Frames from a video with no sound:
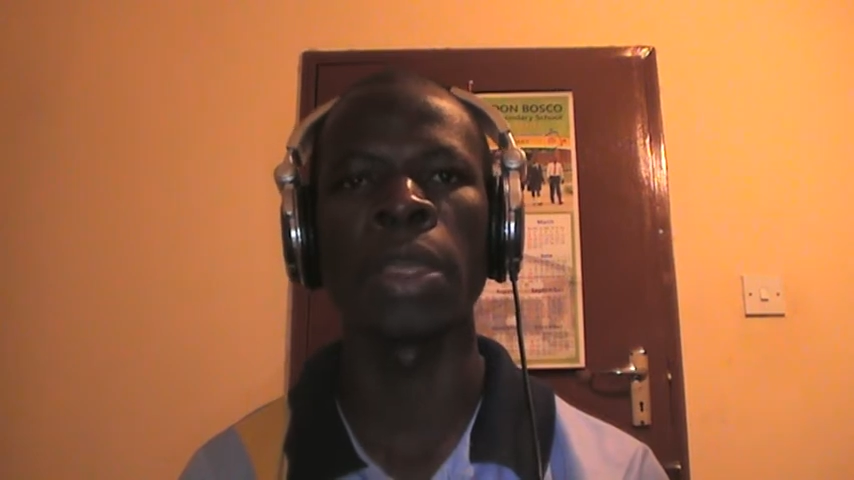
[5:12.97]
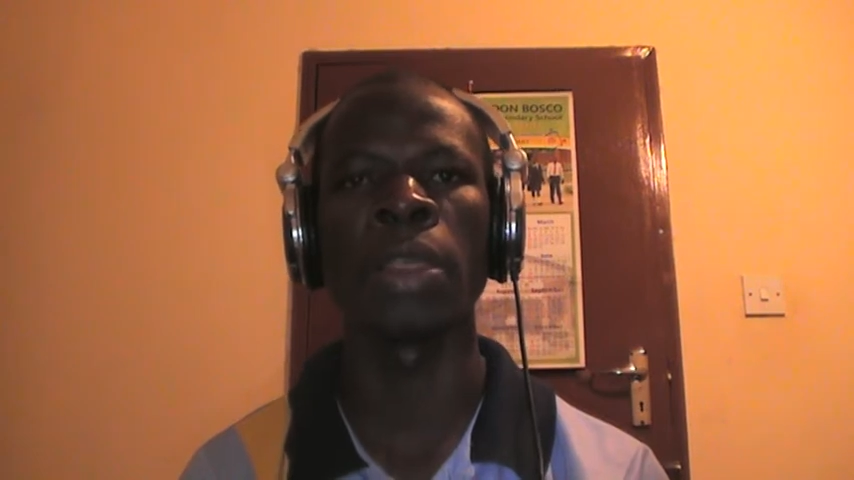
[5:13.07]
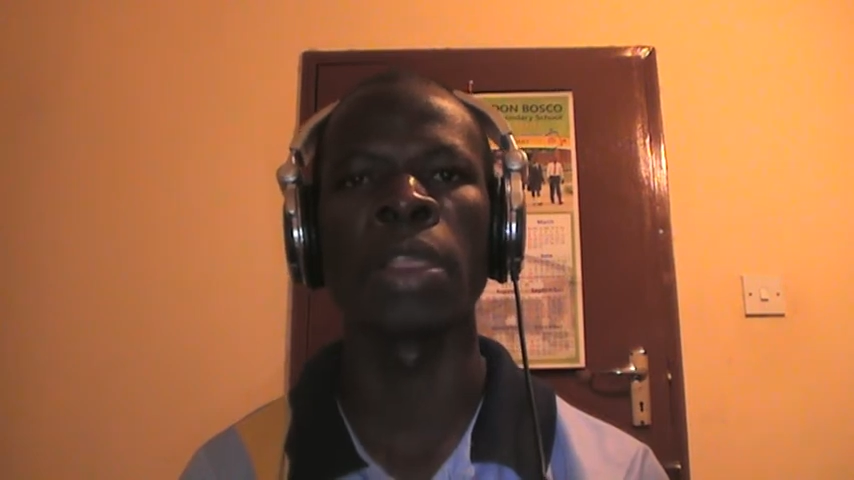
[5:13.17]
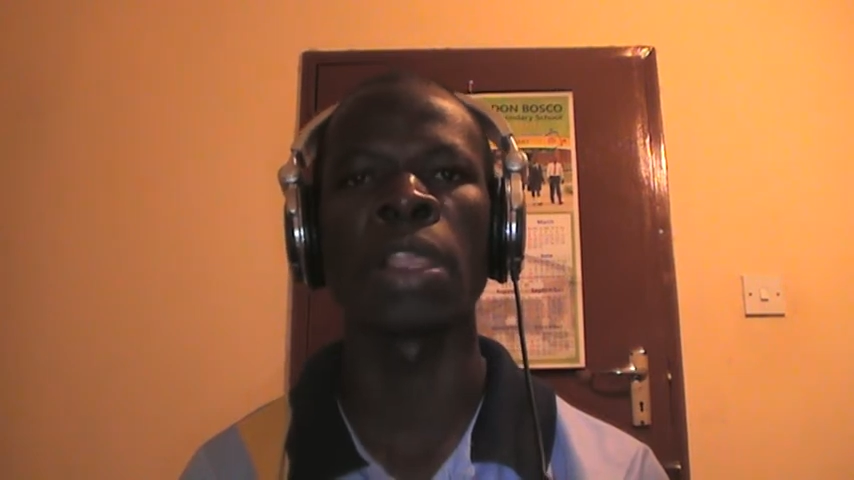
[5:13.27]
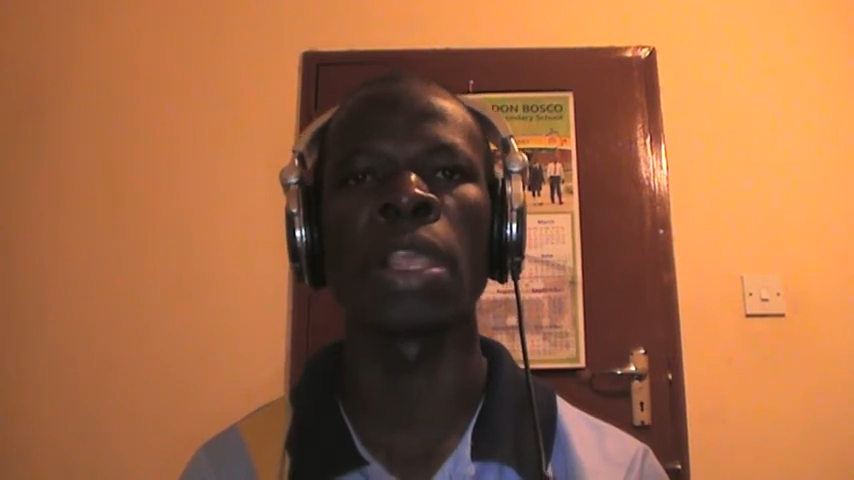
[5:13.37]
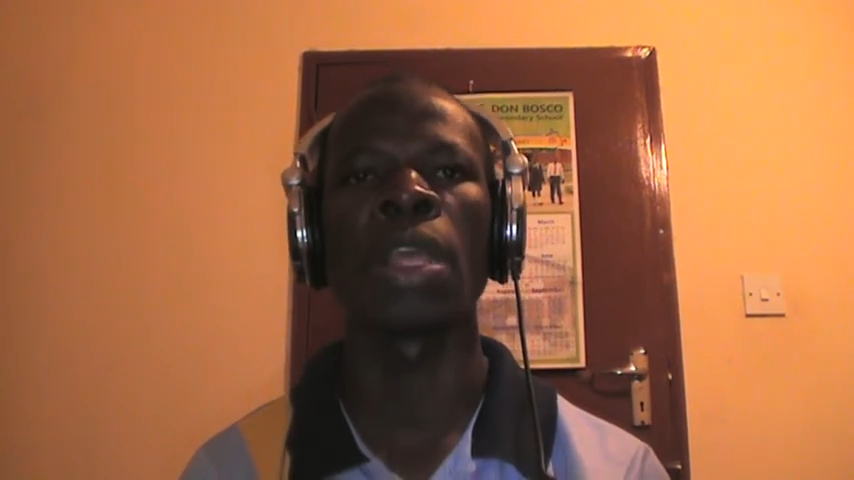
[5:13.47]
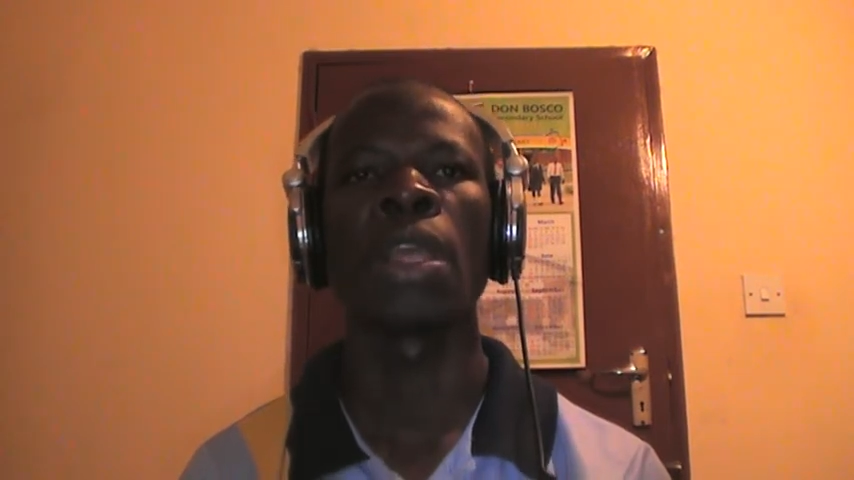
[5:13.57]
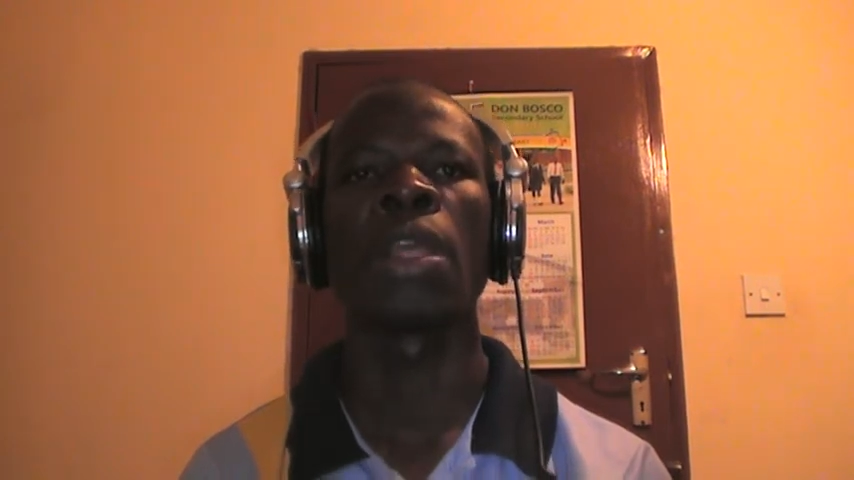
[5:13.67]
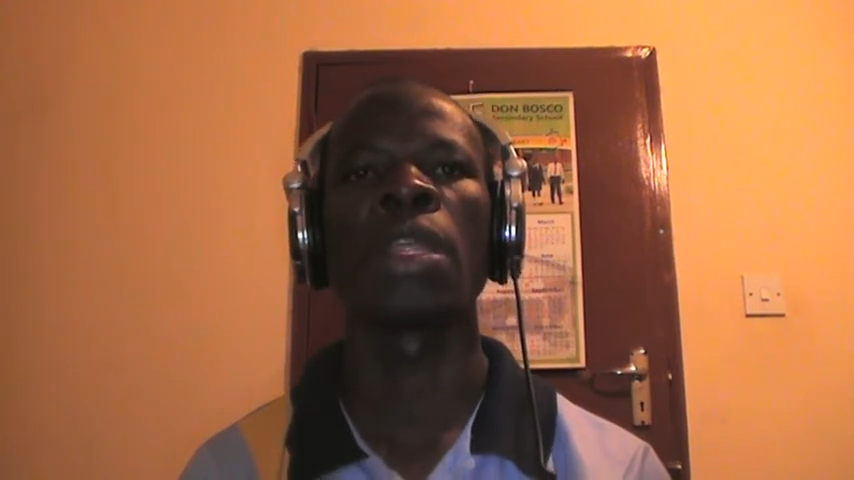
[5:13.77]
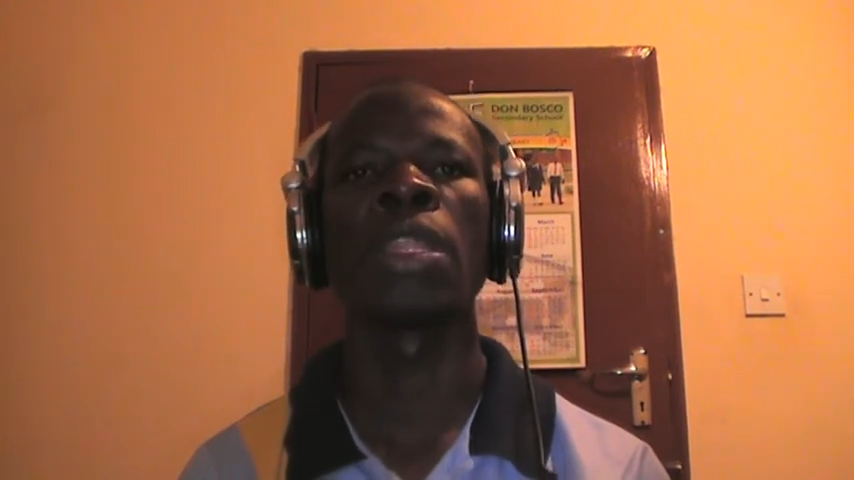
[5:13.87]
is
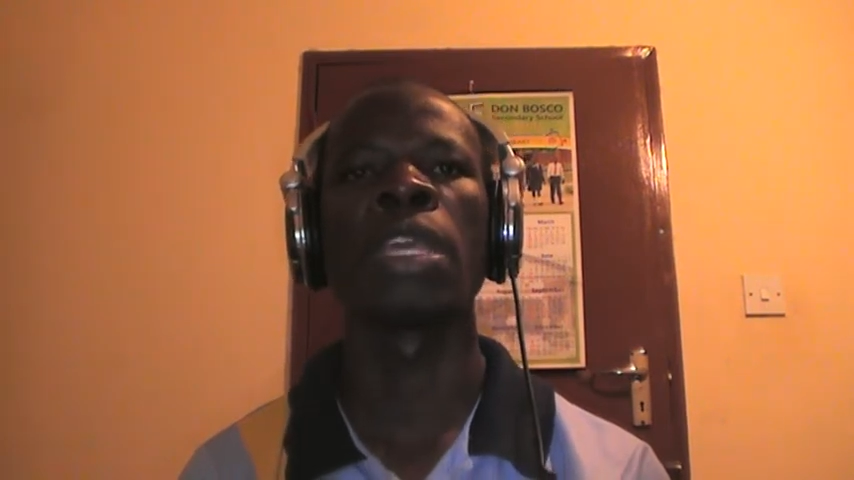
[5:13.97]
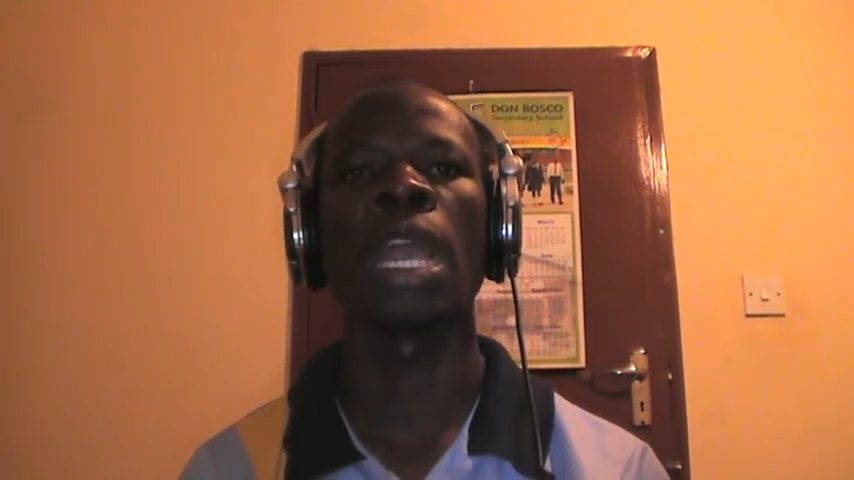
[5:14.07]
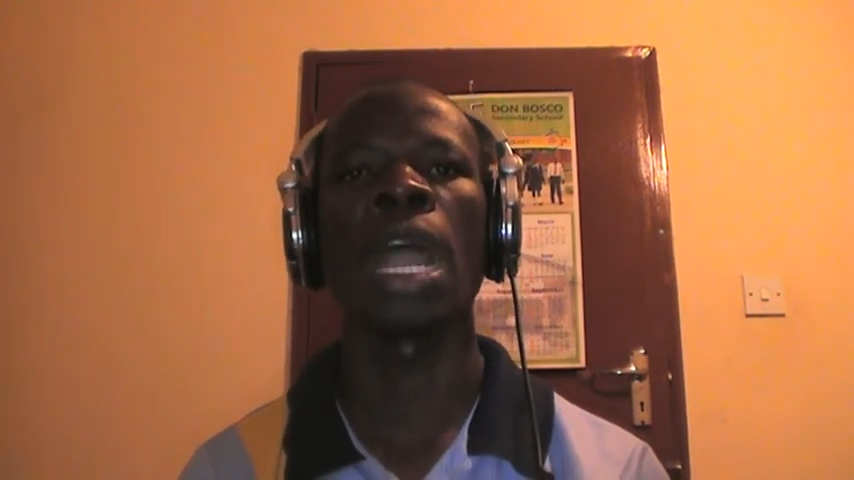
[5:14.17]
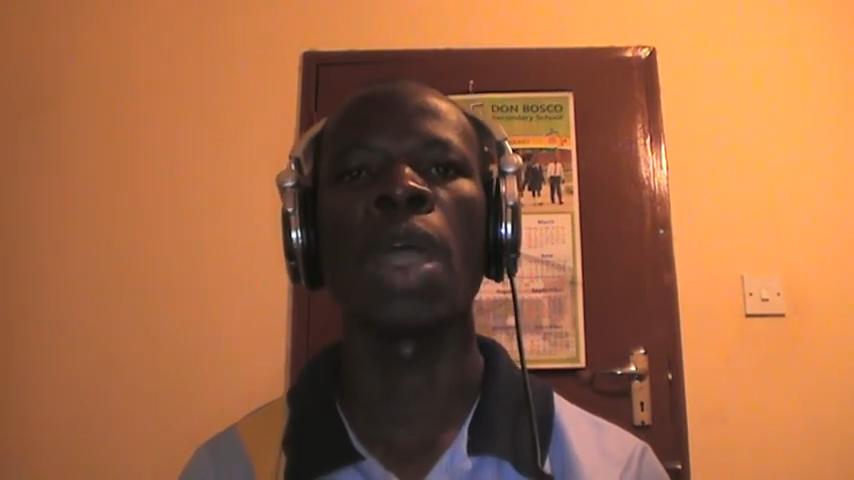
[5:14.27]
the